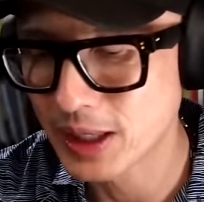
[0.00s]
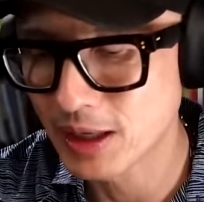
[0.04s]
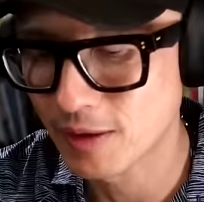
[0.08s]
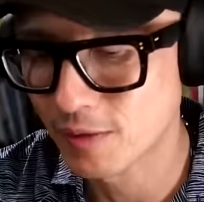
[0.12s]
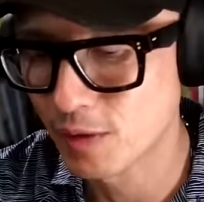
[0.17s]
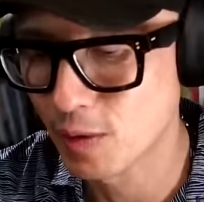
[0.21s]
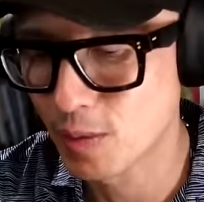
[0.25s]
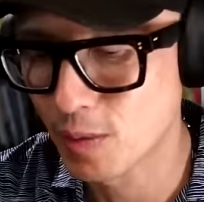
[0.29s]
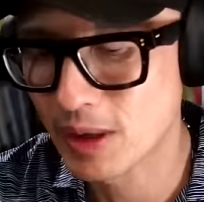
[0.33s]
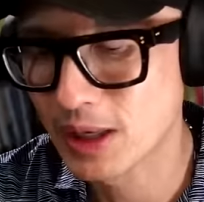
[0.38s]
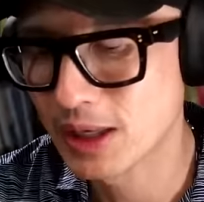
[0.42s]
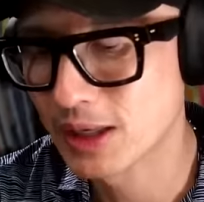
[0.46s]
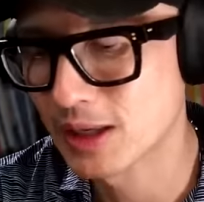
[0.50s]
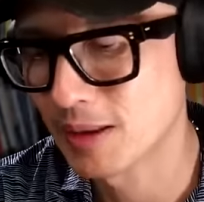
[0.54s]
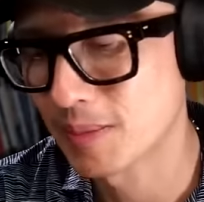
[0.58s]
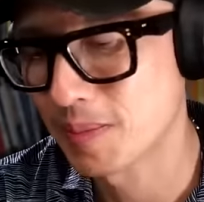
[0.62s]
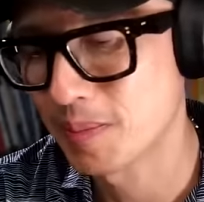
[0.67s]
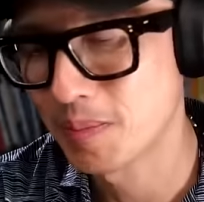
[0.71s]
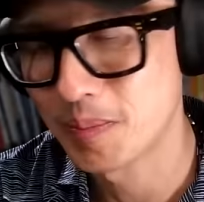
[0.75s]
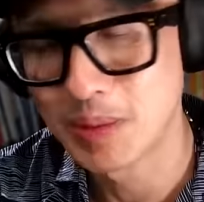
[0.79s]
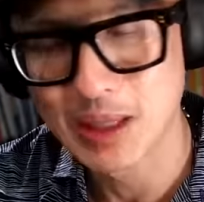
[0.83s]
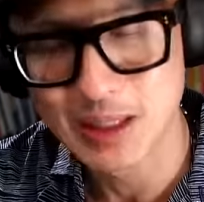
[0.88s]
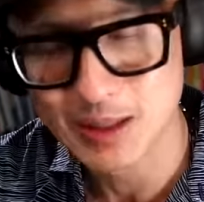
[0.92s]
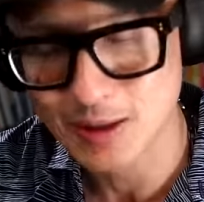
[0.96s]
if you're running a
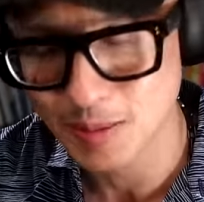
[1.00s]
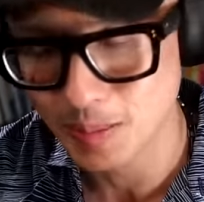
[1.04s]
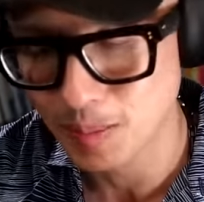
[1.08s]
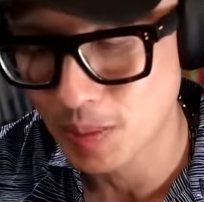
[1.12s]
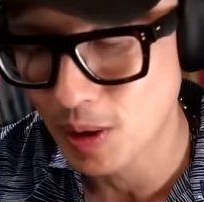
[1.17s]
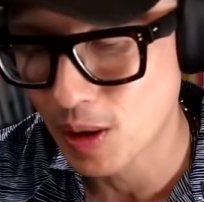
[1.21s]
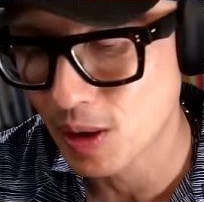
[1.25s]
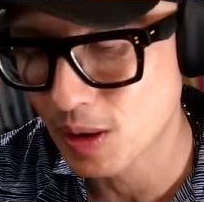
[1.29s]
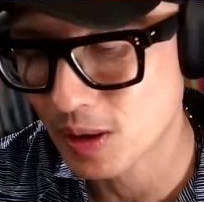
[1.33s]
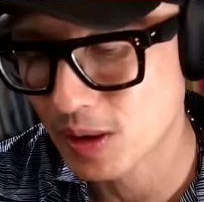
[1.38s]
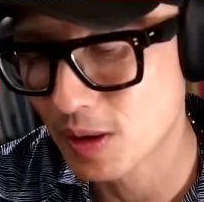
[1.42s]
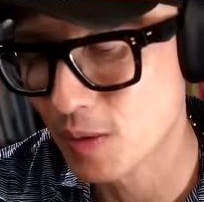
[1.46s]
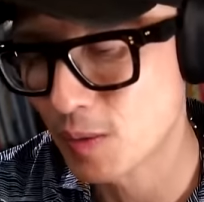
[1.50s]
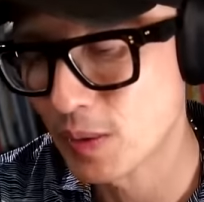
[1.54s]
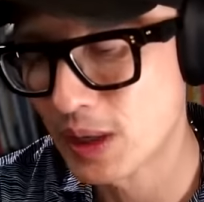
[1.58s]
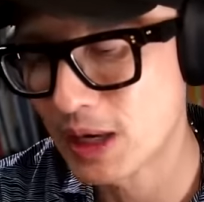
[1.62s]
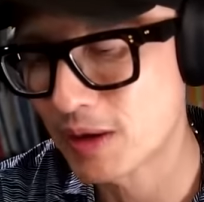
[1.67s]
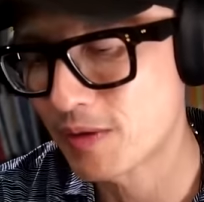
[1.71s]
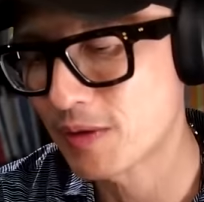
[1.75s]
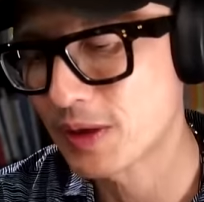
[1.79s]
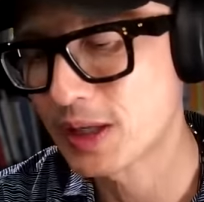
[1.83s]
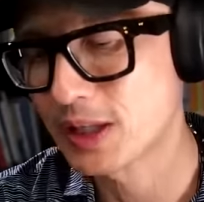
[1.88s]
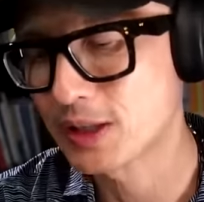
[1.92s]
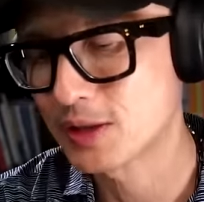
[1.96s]
pizza parlor,
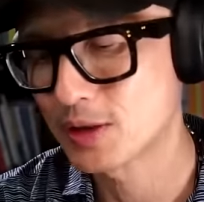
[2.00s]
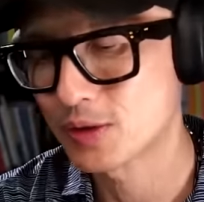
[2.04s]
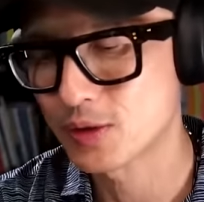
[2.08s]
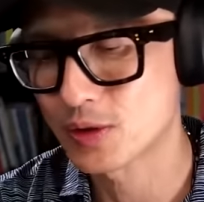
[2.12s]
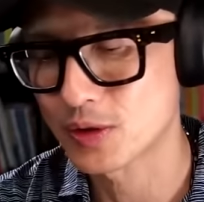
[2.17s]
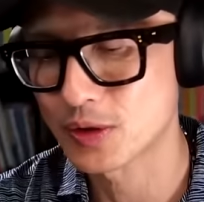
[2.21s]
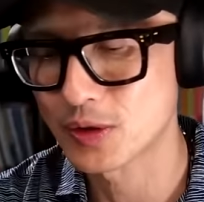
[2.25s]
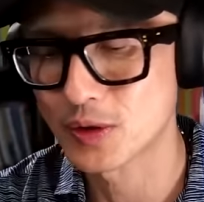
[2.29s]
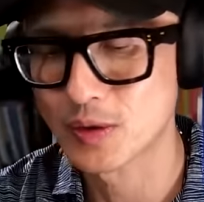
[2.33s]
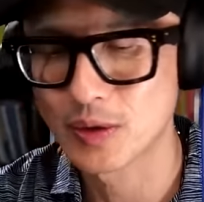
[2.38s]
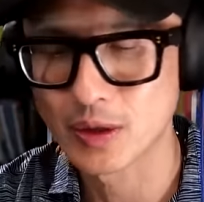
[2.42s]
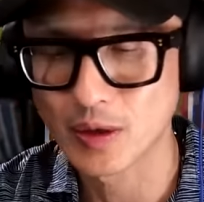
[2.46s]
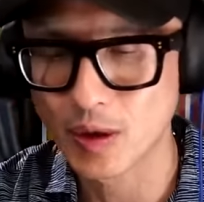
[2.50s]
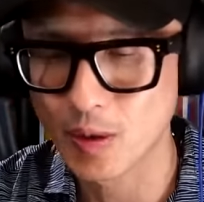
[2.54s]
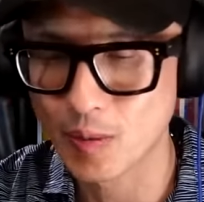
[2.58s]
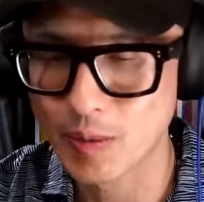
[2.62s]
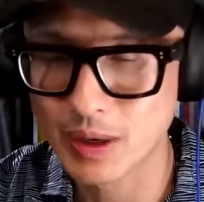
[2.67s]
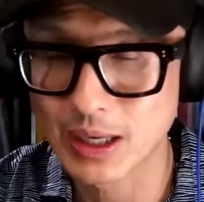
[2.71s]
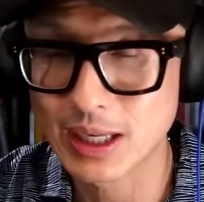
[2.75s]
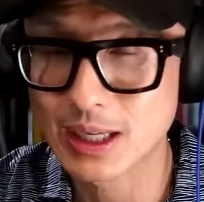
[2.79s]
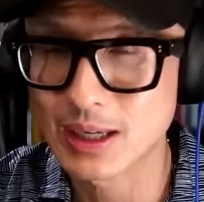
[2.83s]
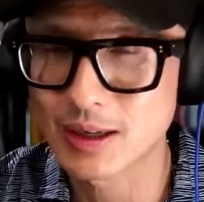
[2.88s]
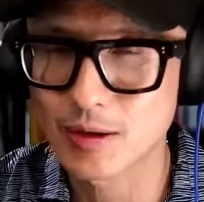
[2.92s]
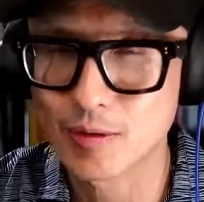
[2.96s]
whatever it is that you're doing, or
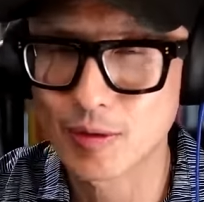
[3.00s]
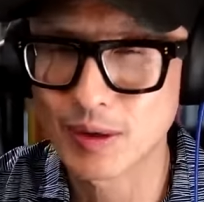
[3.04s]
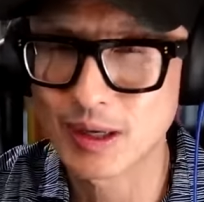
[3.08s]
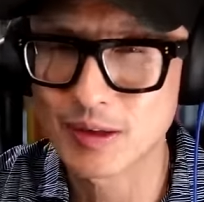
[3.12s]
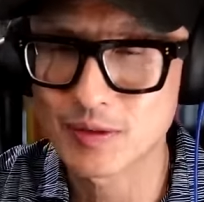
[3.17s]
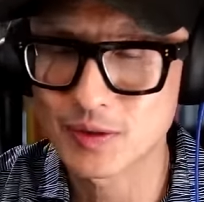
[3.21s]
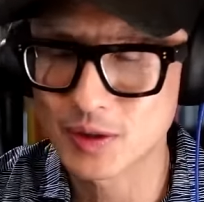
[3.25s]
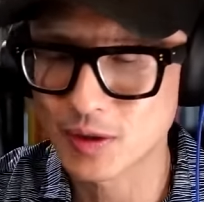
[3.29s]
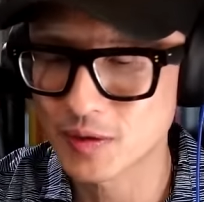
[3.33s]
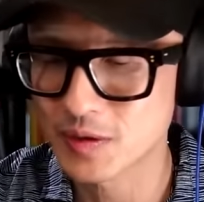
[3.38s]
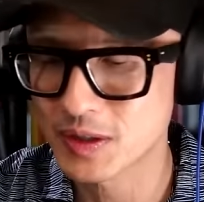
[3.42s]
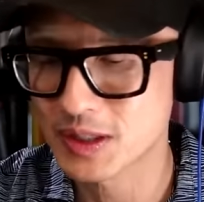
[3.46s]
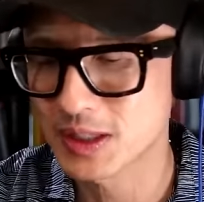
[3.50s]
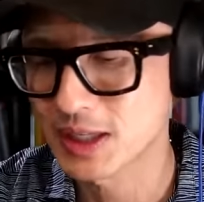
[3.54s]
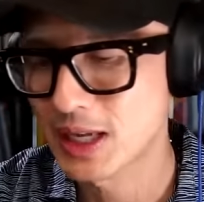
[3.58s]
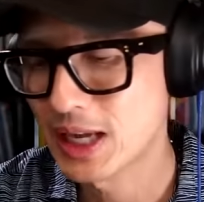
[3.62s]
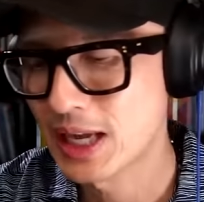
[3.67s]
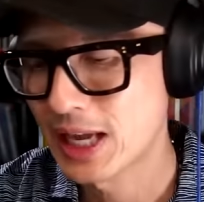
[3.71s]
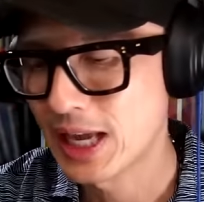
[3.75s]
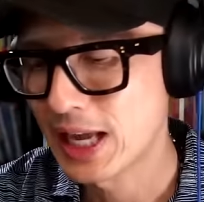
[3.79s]
running a creative service